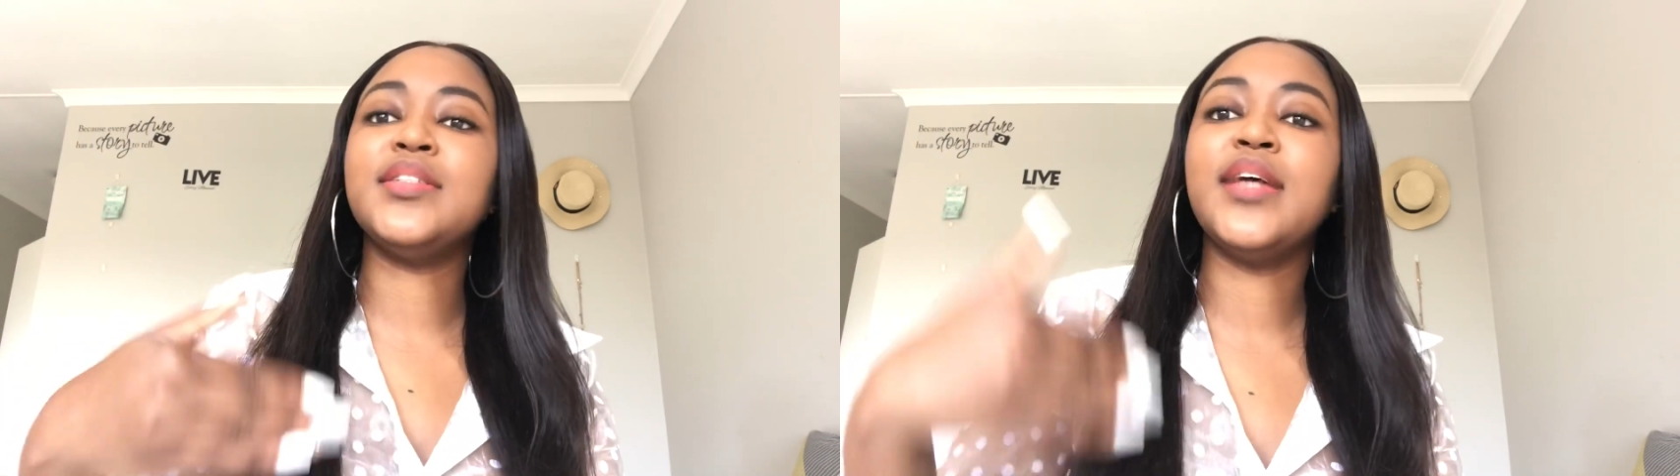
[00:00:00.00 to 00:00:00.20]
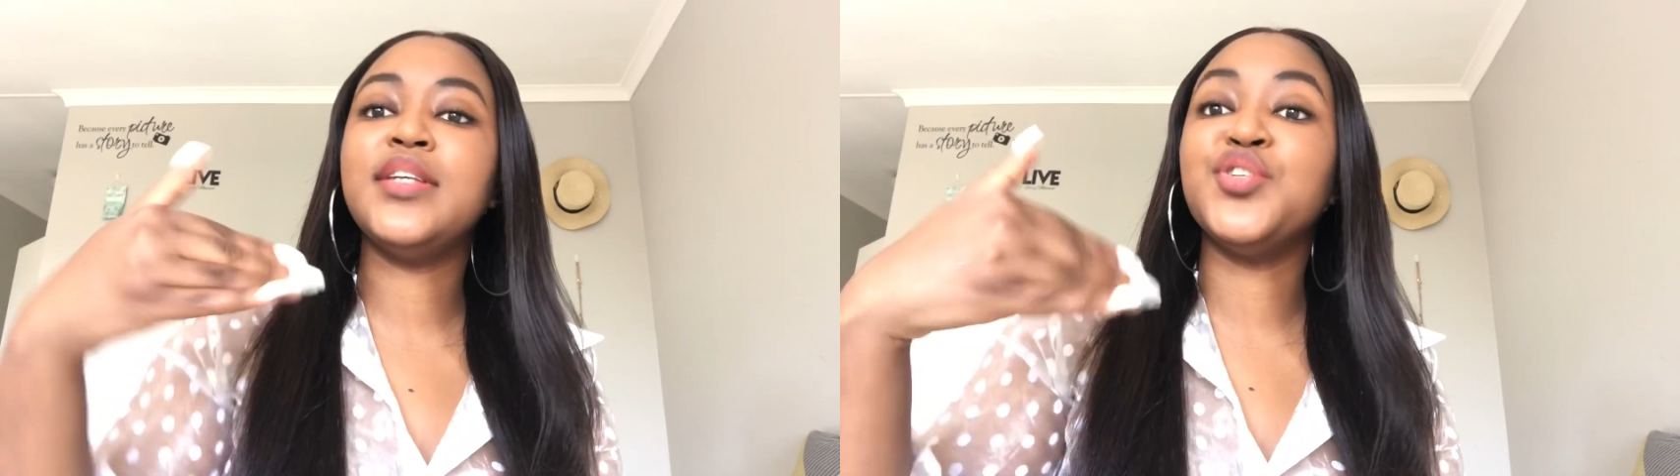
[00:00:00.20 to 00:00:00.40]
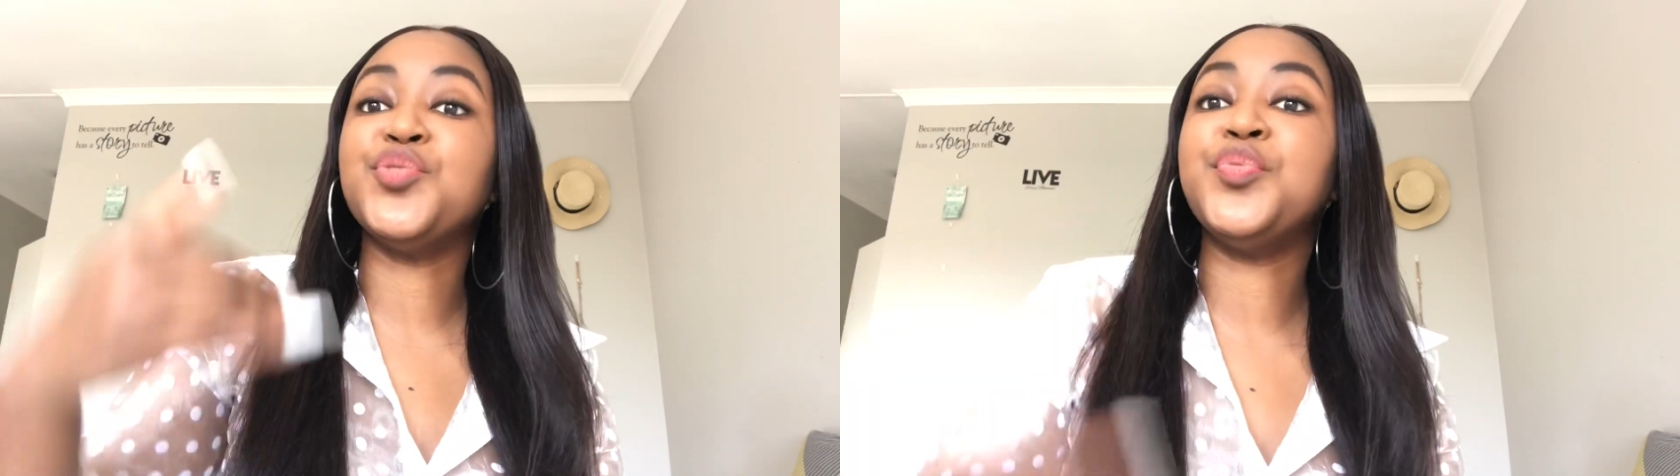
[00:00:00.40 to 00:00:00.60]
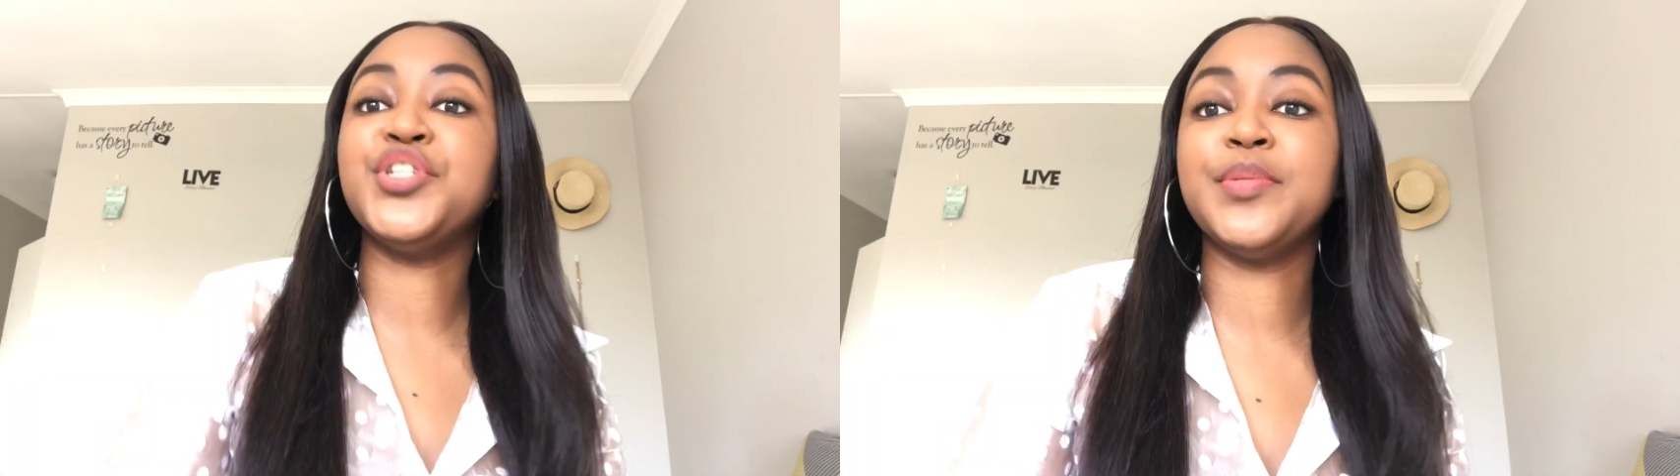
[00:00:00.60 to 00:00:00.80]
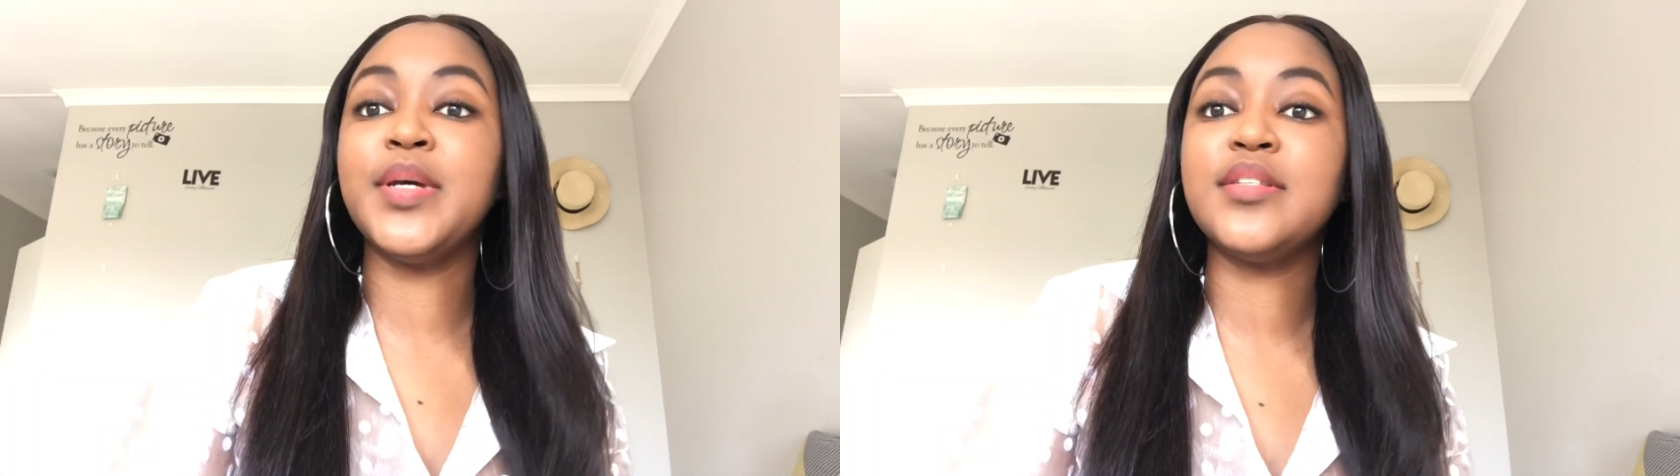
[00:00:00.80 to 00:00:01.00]
I tend to push
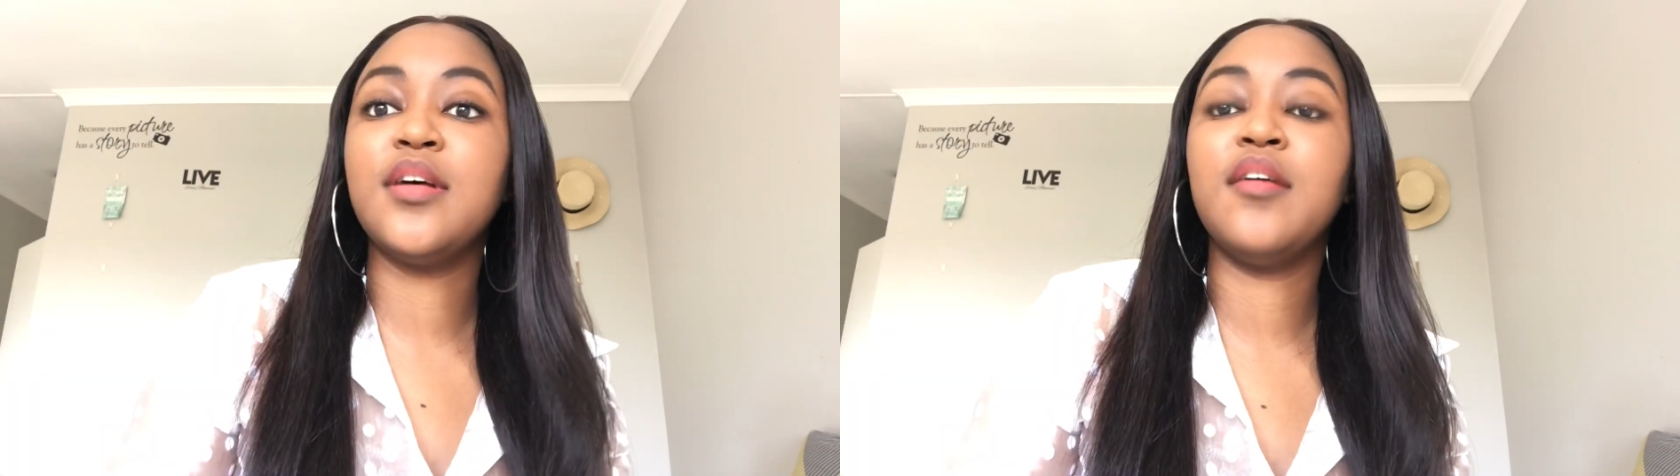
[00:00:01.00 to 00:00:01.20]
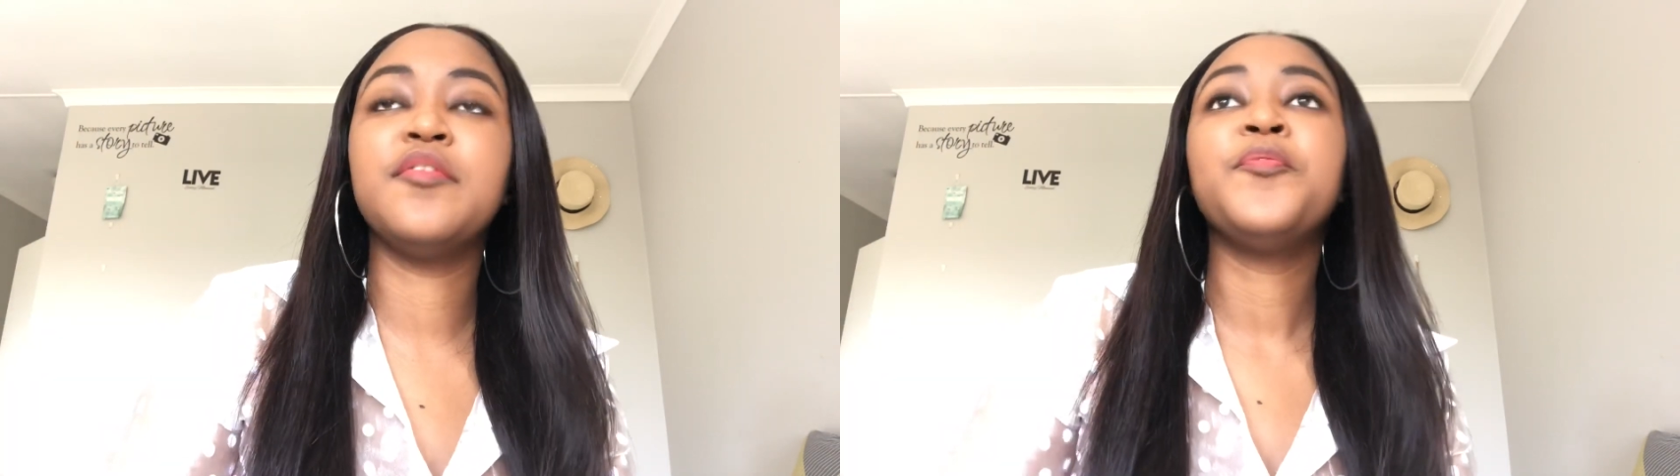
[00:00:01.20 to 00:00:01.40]
myself.